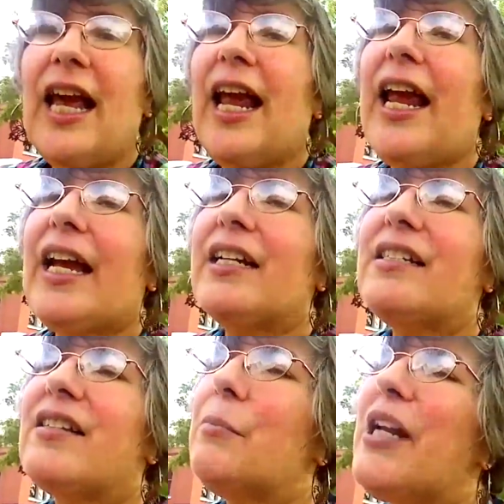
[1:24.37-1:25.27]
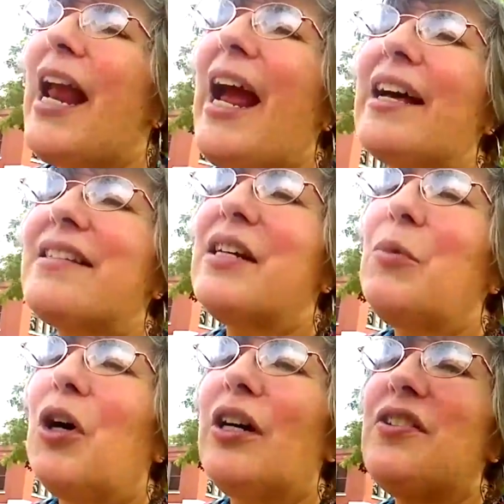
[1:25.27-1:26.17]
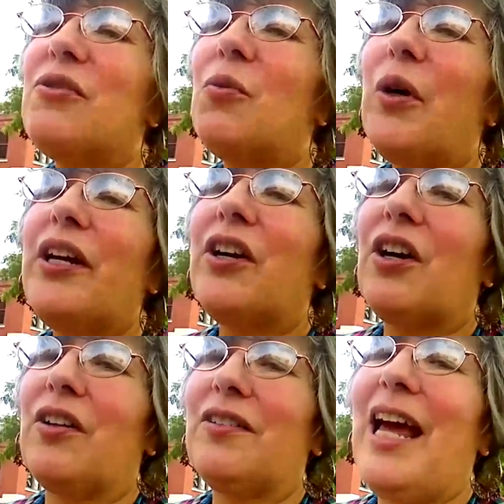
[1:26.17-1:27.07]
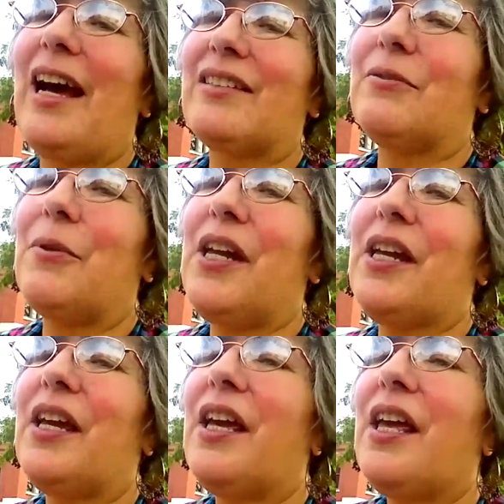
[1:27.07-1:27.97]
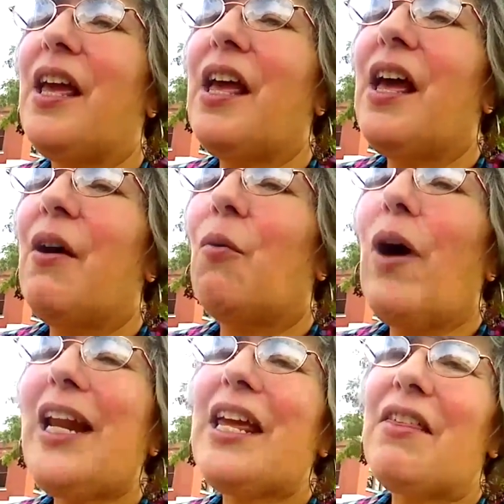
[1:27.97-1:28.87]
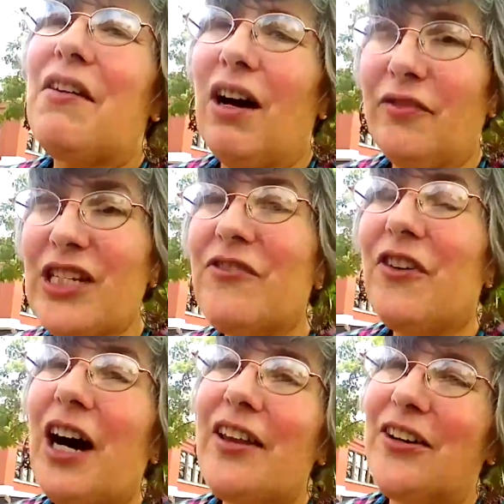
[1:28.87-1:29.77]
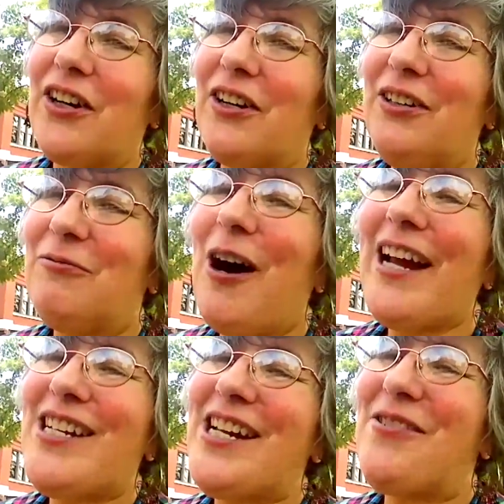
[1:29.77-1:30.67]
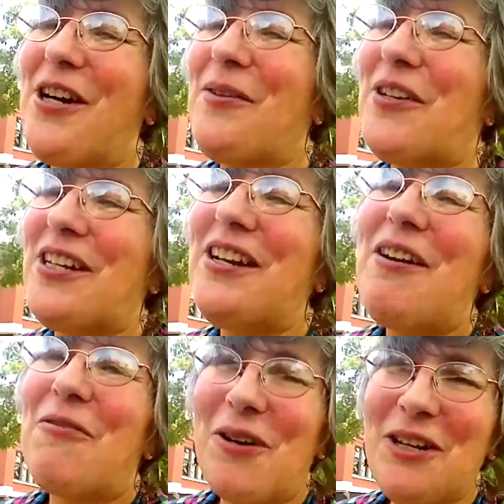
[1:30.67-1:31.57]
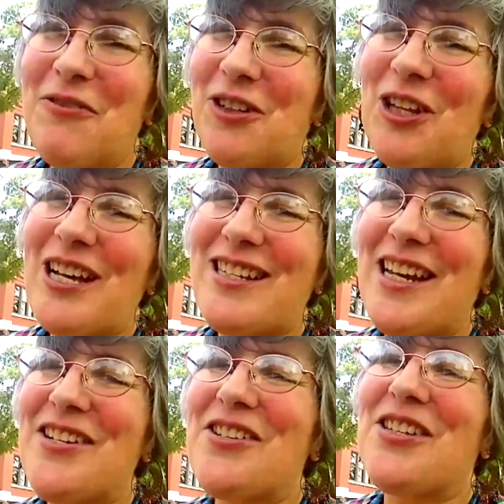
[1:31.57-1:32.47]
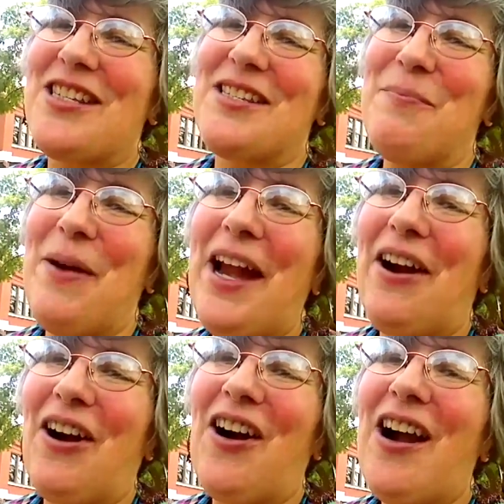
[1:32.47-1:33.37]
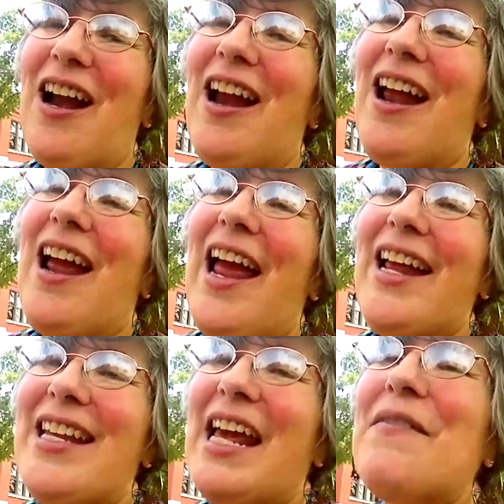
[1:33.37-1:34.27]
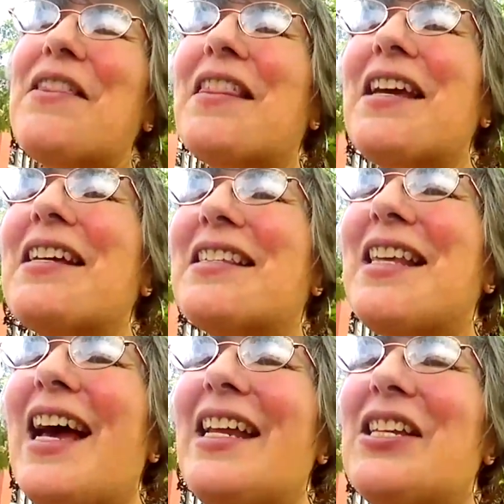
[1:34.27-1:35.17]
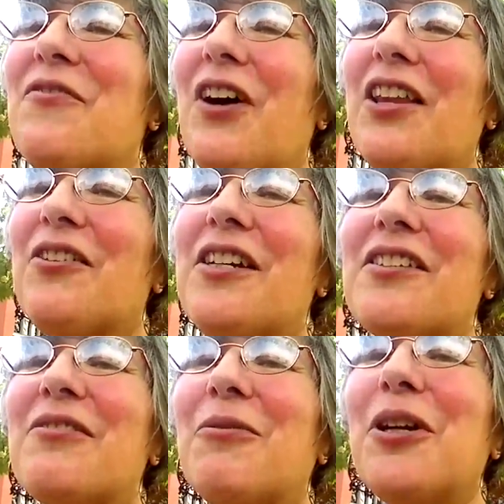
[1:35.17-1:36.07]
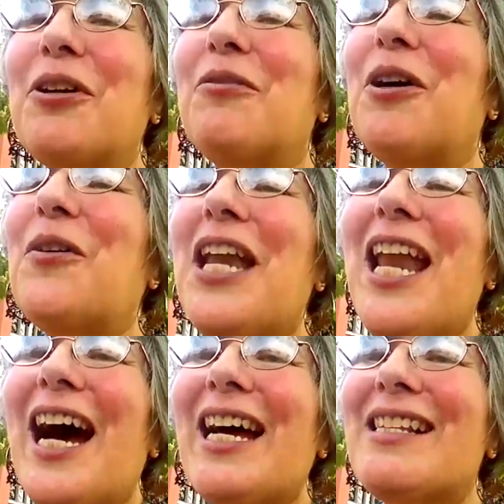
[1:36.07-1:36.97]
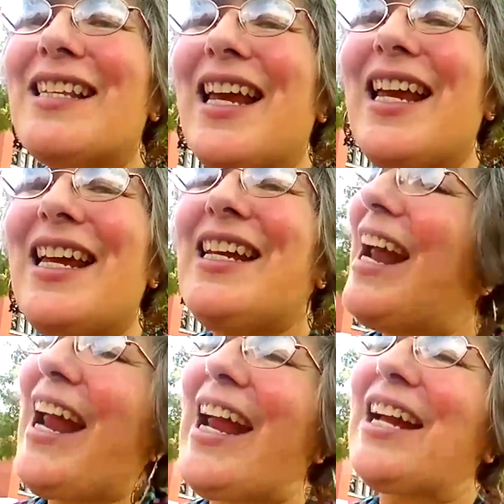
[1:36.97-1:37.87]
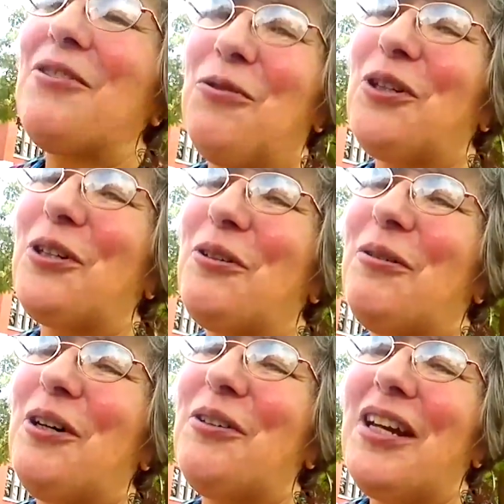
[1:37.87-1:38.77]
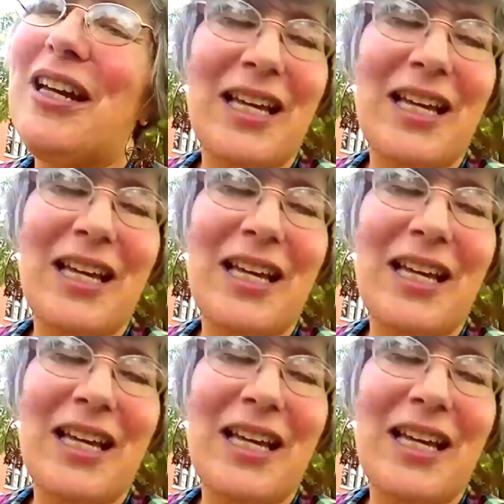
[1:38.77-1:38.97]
And somebody asked him on Twitter last week what he thought of his father, Y.J. Draymond, running for Los Angeles' mayor. And David thinks that his father is quote-unquote not sane and quote-unquote